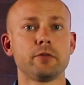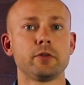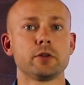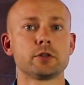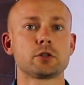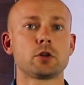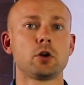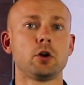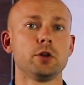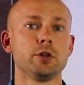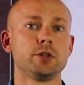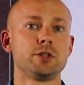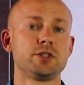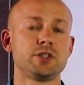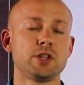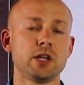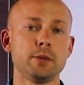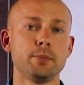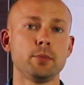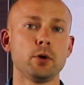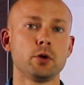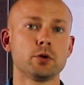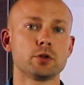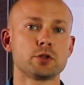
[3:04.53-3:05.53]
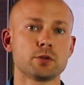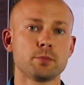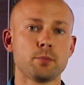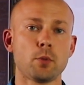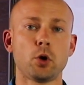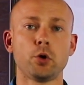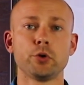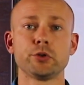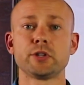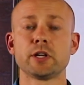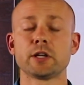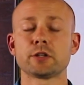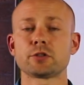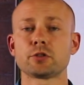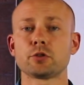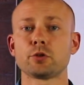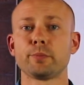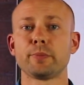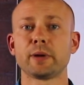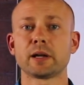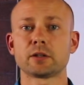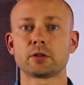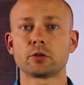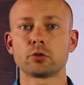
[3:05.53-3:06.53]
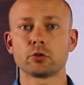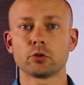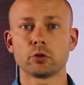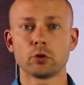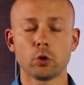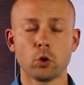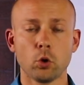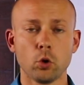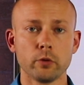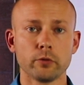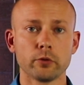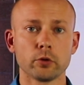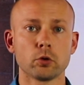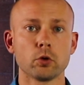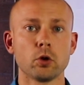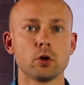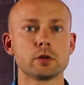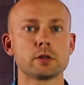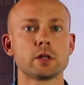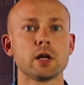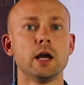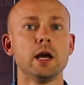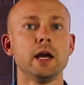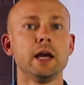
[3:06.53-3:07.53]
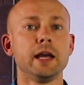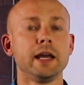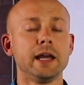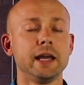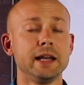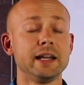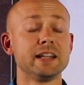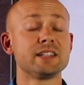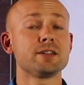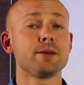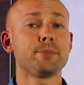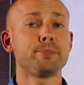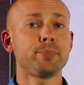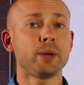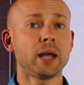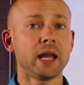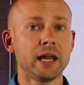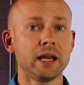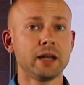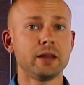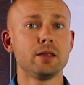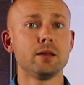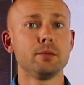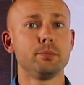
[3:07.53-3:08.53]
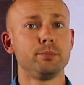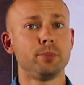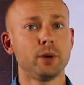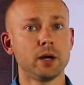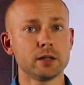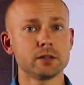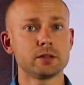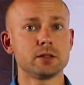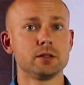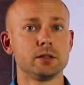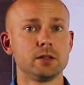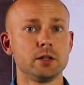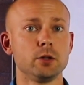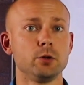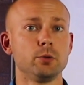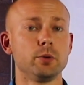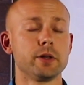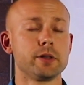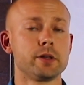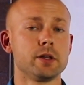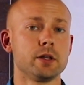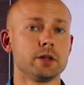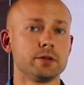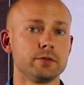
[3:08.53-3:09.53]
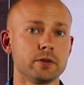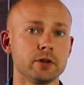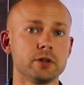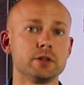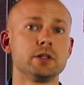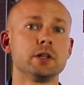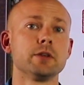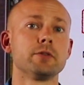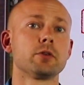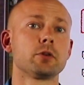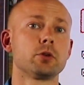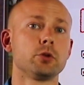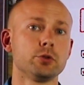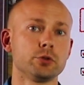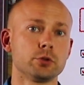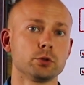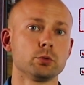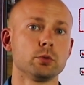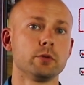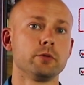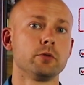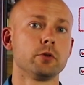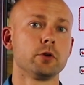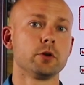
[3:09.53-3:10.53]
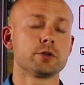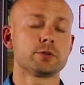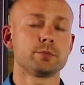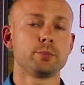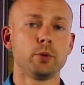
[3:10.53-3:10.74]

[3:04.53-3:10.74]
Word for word: It's called SIBO, small intestinal bacterial overgrowth, and it's a pain in the butt to deal with, and it's very difficult to reverse.